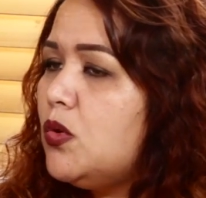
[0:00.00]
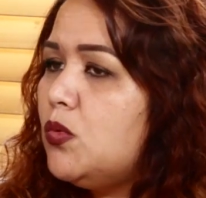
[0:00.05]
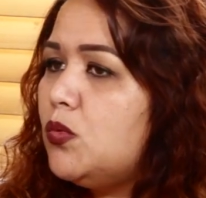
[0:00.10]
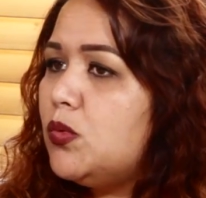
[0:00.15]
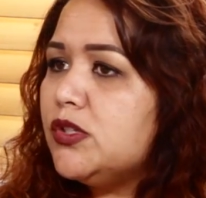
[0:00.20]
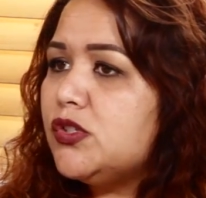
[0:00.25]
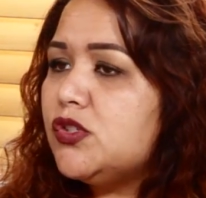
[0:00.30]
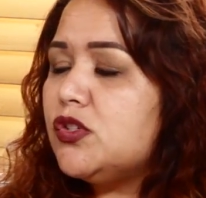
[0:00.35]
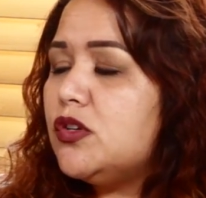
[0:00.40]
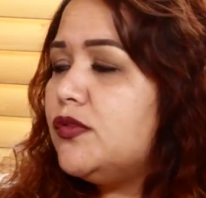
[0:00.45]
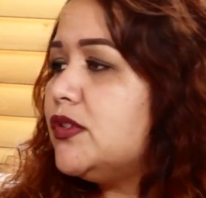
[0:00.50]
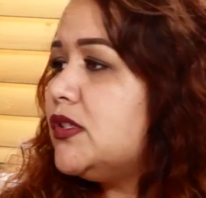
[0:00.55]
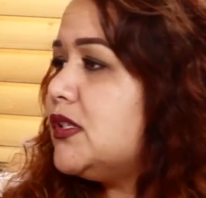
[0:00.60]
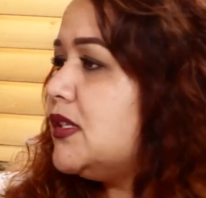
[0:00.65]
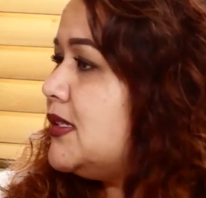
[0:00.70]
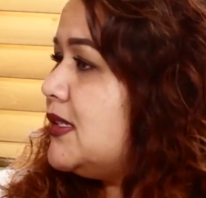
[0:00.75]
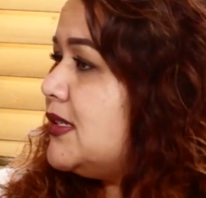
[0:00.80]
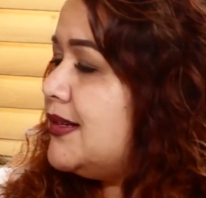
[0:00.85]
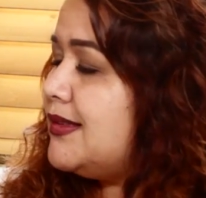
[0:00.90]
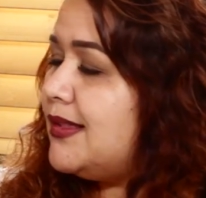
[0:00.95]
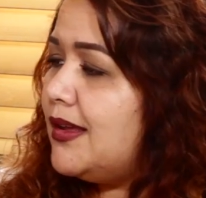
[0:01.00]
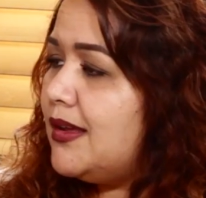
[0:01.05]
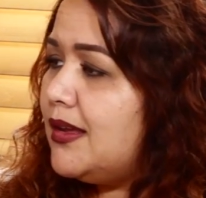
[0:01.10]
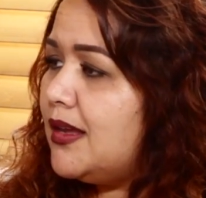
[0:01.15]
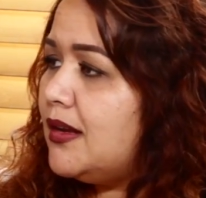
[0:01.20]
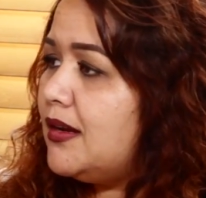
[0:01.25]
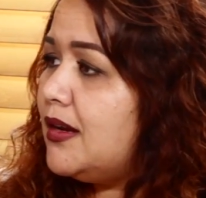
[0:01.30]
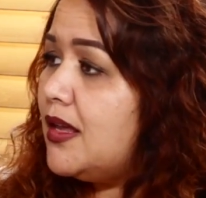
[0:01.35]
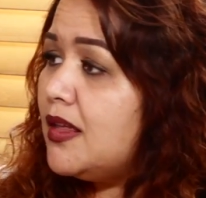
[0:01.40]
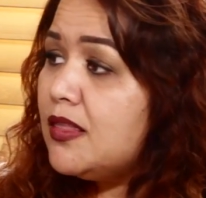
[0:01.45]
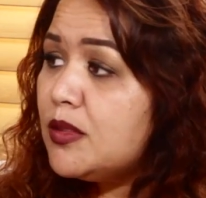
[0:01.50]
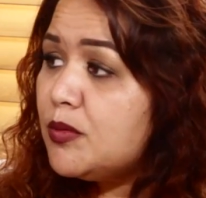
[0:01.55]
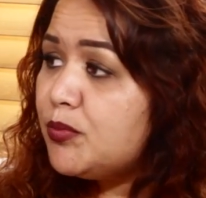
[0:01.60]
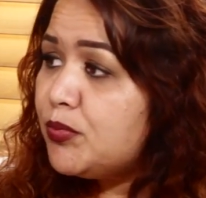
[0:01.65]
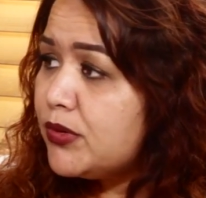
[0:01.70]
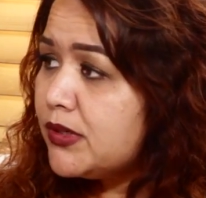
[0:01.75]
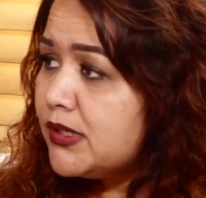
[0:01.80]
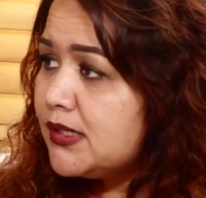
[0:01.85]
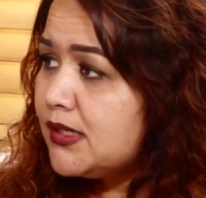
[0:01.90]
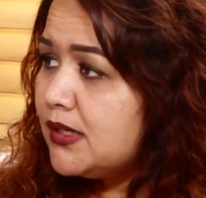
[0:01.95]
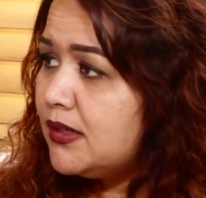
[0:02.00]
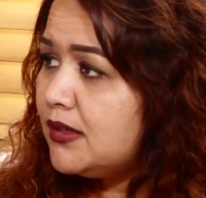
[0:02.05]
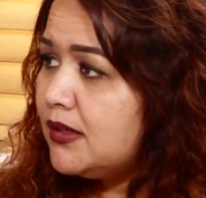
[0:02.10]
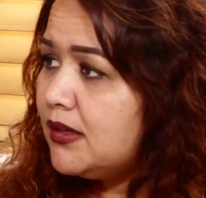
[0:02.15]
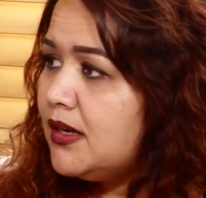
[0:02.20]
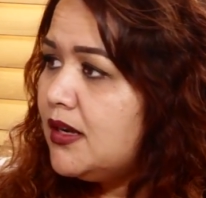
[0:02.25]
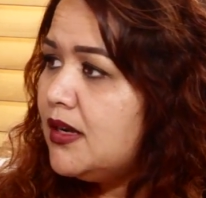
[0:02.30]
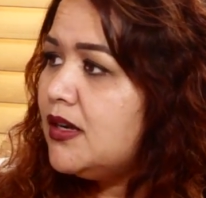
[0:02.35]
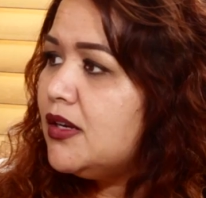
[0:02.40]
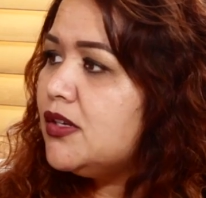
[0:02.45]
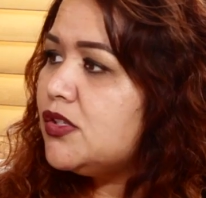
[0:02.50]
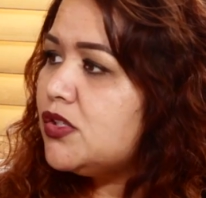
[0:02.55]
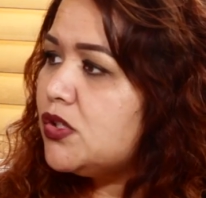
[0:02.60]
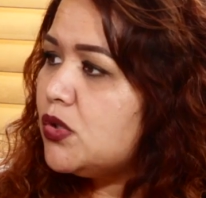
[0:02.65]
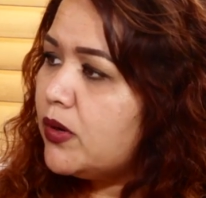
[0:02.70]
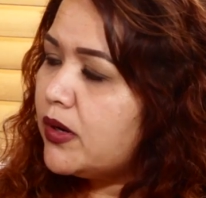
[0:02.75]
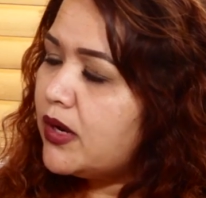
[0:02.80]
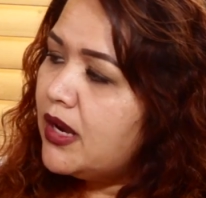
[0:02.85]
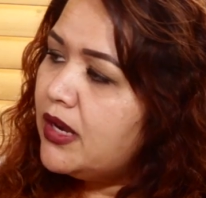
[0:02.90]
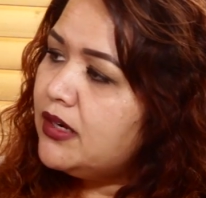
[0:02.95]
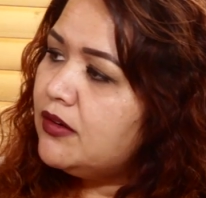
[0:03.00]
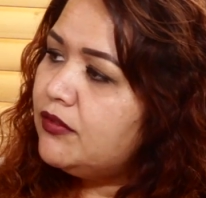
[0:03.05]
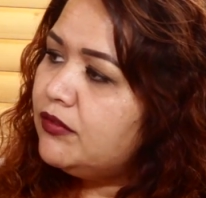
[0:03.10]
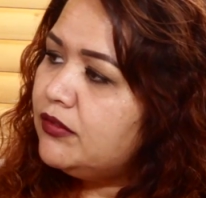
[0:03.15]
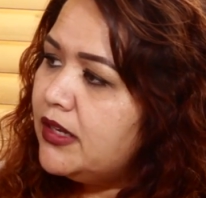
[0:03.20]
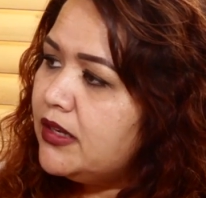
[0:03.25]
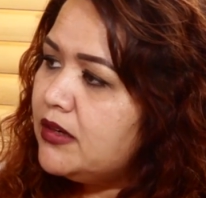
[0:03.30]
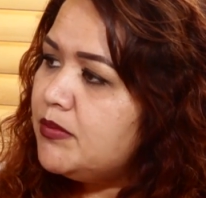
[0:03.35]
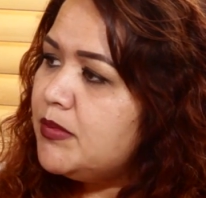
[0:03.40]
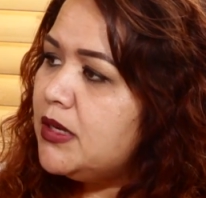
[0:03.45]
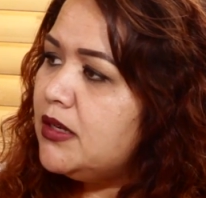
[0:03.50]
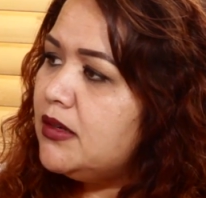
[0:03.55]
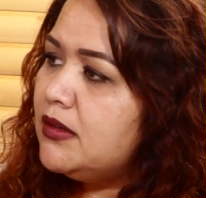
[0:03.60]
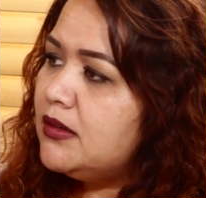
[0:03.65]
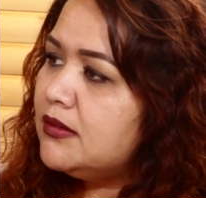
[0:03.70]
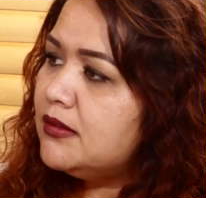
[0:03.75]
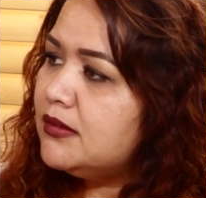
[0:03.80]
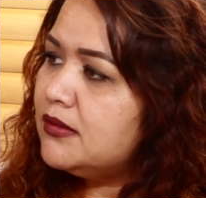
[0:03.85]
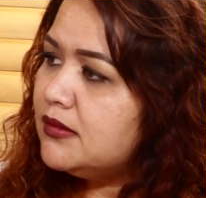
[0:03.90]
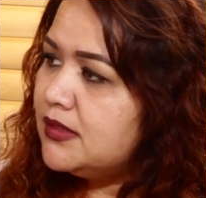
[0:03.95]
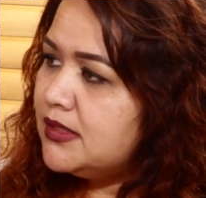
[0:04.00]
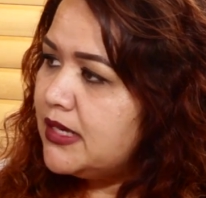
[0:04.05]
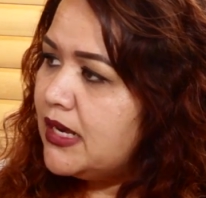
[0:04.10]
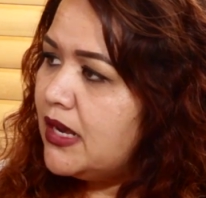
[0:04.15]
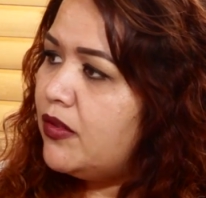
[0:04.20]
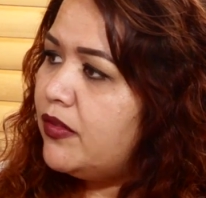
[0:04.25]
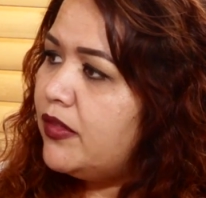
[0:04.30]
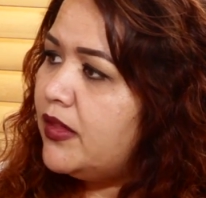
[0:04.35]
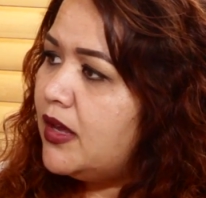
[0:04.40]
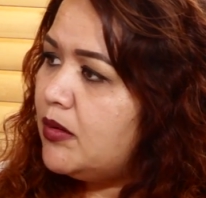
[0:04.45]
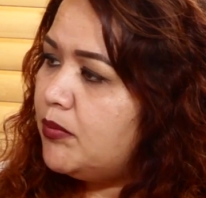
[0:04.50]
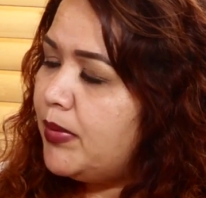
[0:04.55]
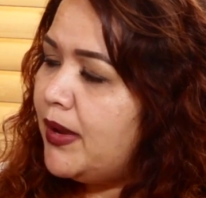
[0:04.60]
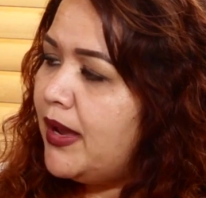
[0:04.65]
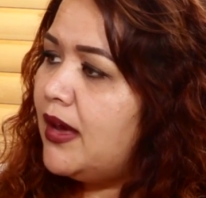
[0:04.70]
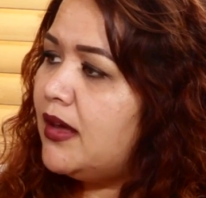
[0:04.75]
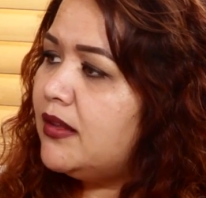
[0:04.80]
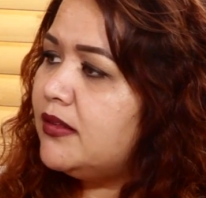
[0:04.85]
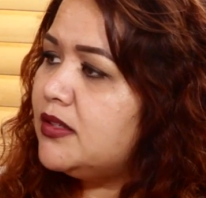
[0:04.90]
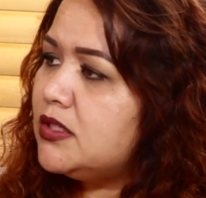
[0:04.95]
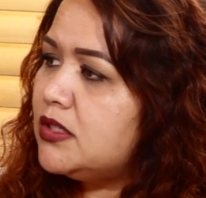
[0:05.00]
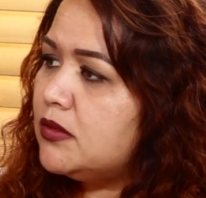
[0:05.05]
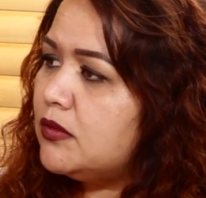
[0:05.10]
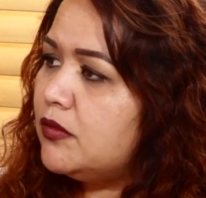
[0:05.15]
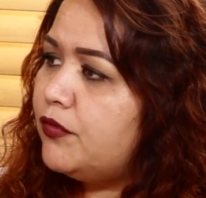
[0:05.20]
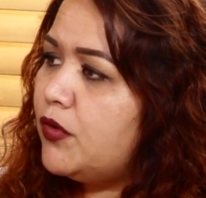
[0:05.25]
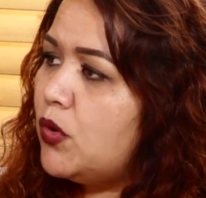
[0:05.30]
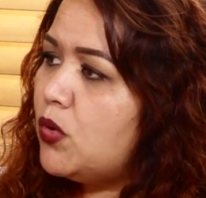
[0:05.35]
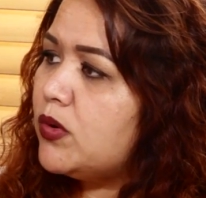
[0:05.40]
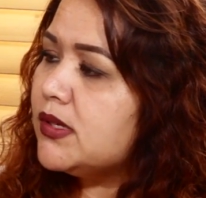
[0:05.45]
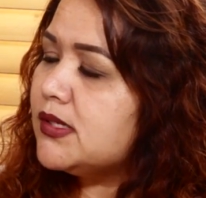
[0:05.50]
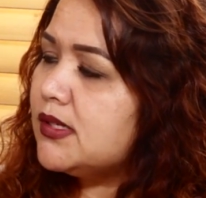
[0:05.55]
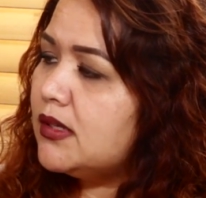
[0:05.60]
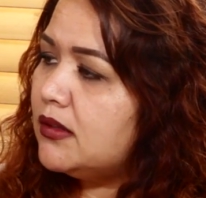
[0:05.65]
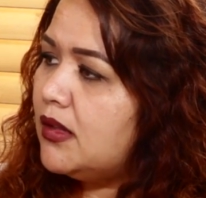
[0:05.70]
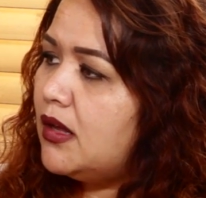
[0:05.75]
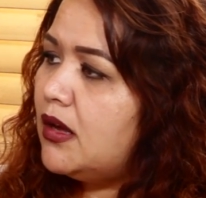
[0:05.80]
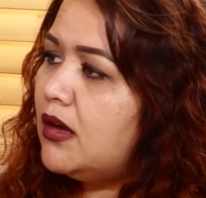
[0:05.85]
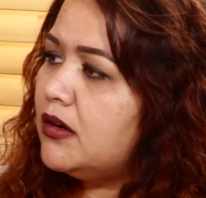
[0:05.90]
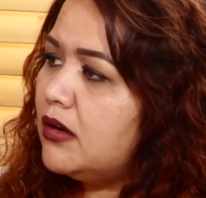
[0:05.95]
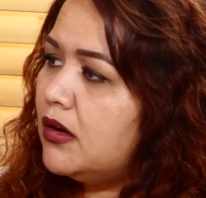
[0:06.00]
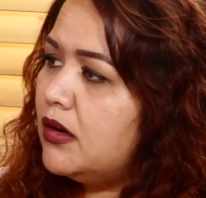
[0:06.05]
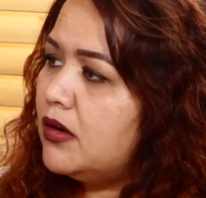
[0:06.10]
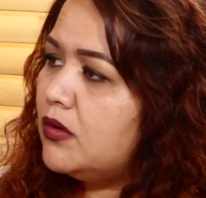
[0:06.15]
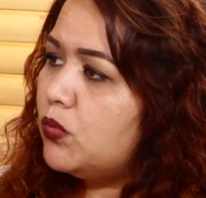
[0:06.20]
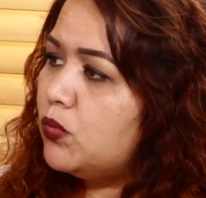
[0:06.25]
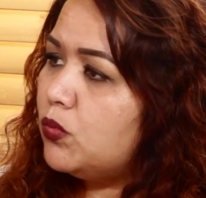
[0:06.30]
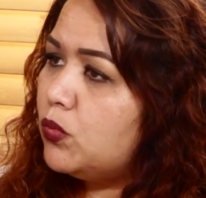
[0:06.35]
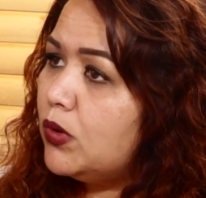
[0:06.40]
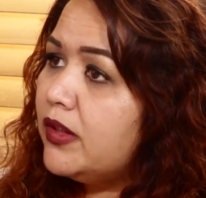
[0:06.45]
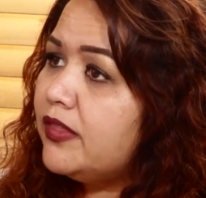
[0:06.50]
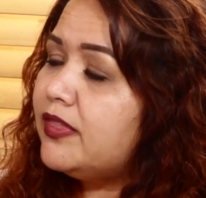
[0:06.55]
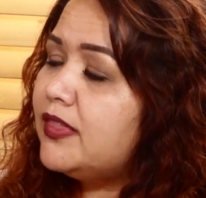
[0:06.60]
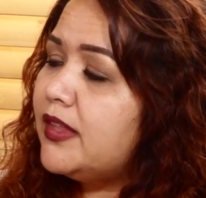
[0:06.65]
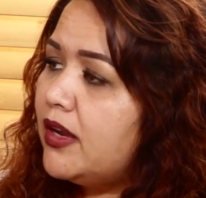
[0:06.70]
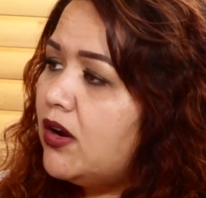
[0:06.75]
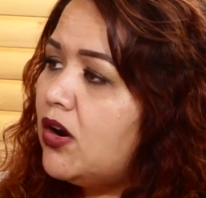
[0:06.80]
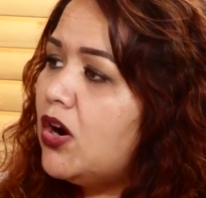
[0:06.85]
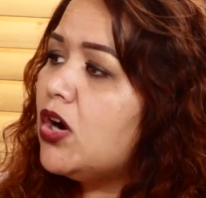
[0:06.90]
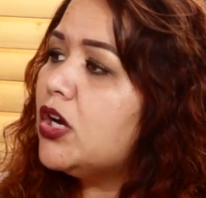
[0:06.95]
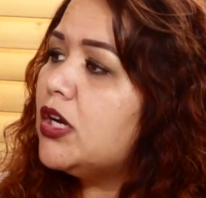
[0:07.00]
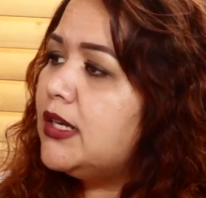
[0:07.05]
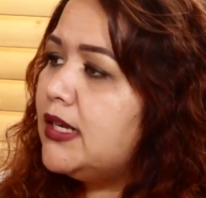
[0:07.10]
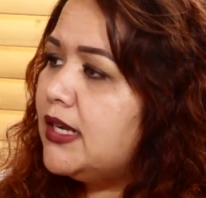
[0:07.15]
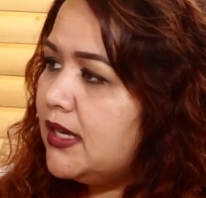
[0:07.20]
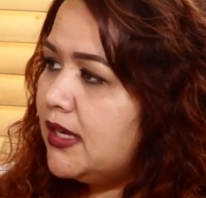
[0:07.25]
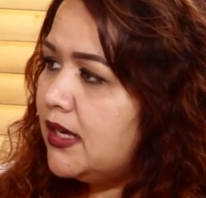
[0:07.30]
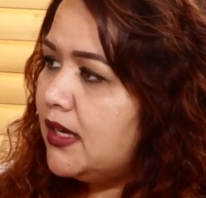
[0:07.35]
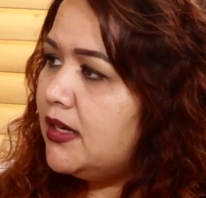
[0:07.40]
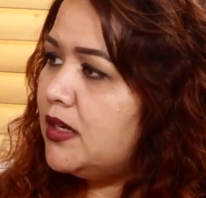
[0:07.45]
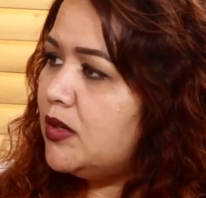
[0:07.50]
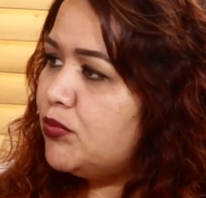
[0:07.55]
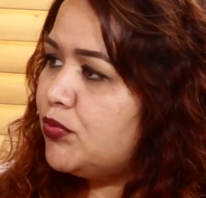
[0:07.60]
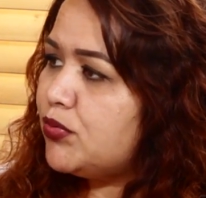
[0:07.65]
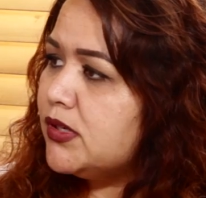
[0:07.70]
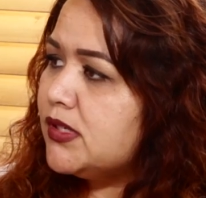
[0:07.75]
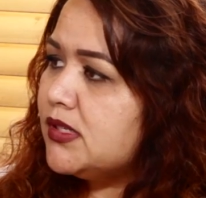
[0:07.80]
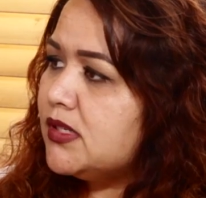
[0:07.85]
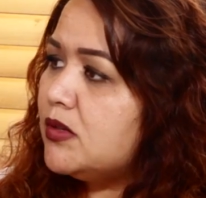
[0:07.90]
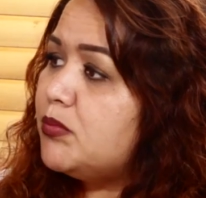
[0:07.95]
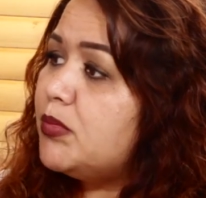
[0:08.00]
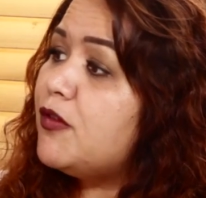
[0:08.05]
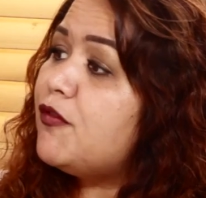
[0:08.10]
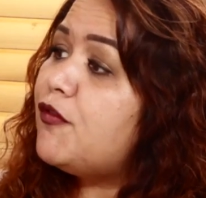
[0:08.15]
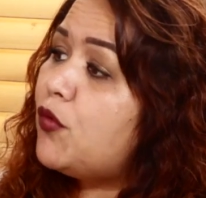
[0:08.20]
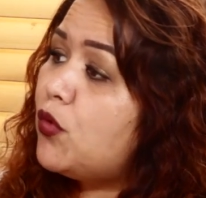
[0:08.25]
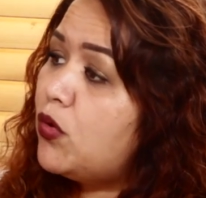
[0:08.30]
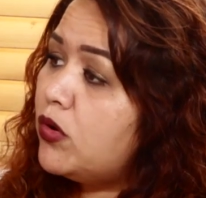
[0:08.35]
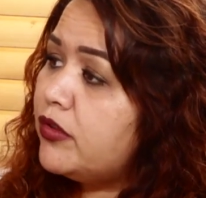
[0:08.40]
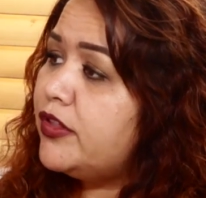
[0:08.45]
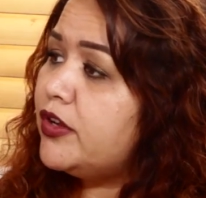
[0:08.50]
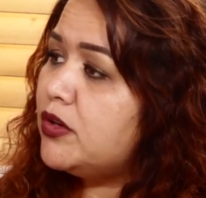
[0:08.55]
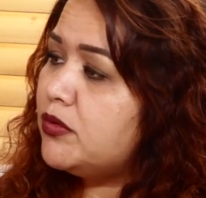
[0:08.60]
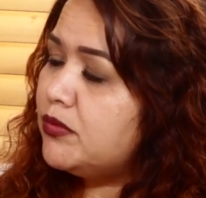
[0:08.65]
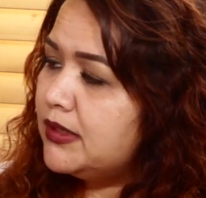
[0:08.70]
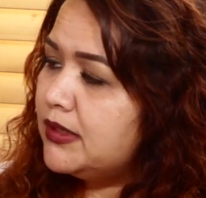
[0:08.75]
What services did they get in the prison? Mm-hmm. So it kind of led me down that path to focus a lot on what they are going to get in prison before their